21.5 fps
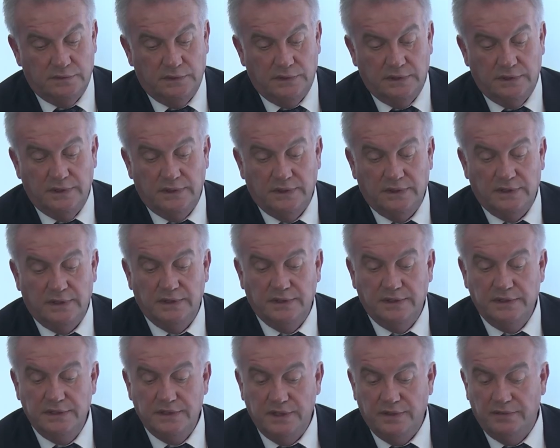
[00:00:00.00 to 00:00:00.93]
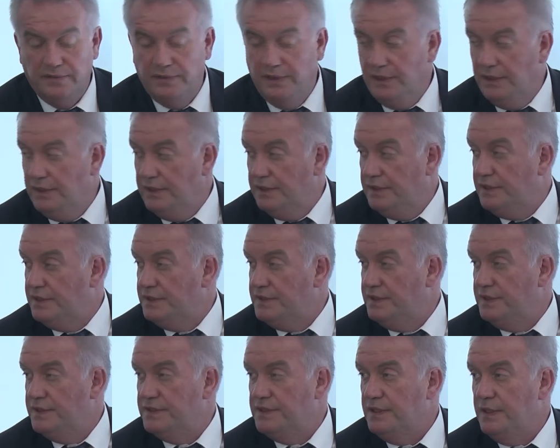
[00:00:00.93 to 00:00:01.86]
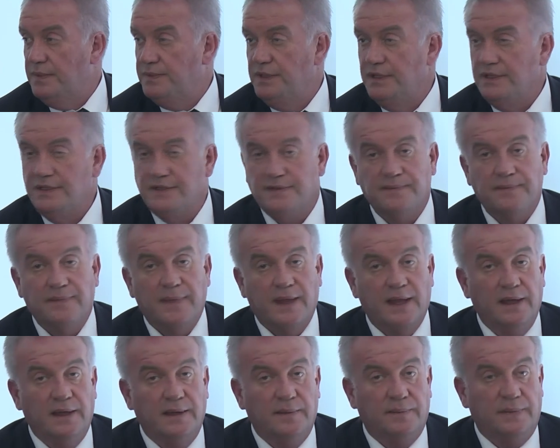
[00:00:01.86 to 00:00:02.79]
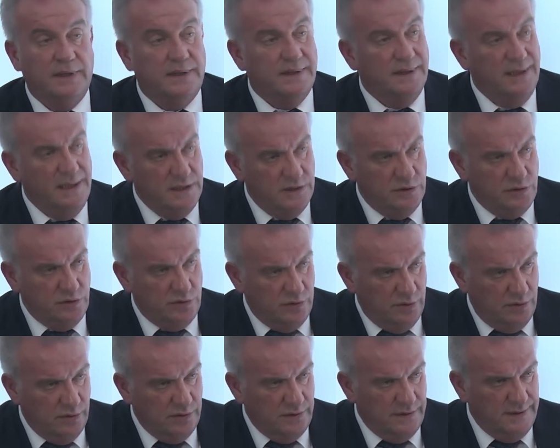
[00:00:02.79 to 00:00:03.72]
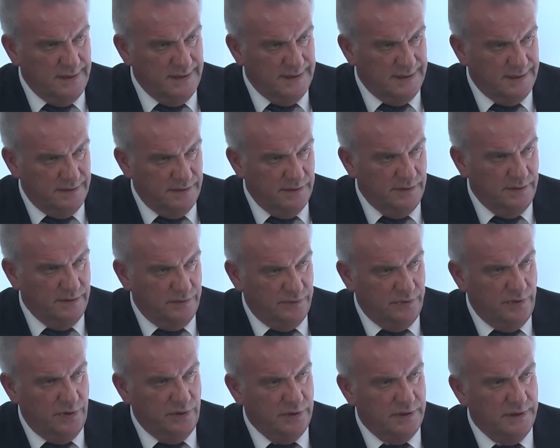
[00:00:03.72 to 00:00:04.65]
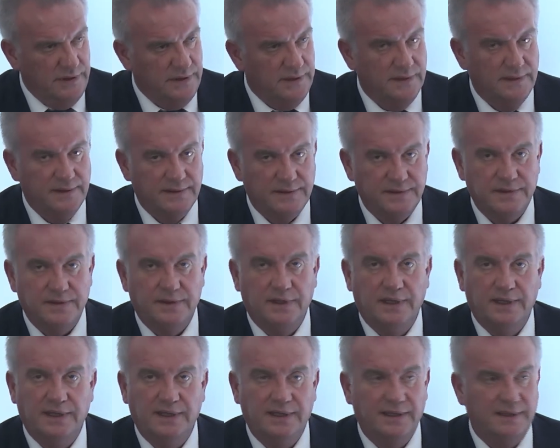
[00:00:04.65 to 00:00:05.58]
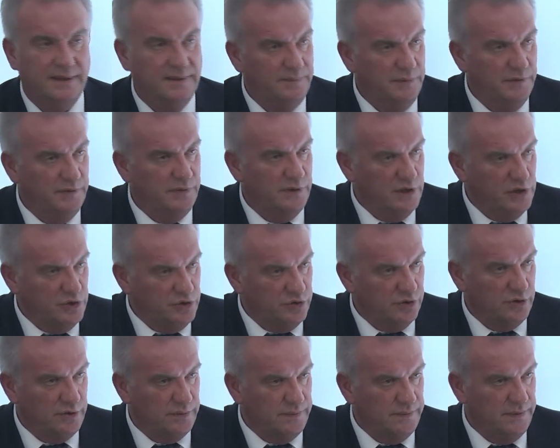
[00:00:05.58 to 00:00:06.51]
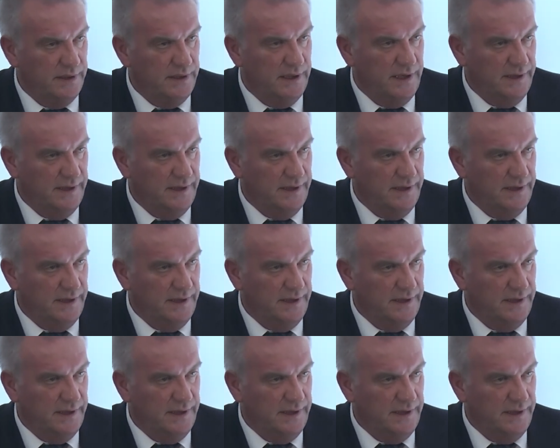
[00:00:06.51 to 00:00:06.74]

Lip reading: Dr. Akan, these are very interesting subjects, but let's talk this further before a short break,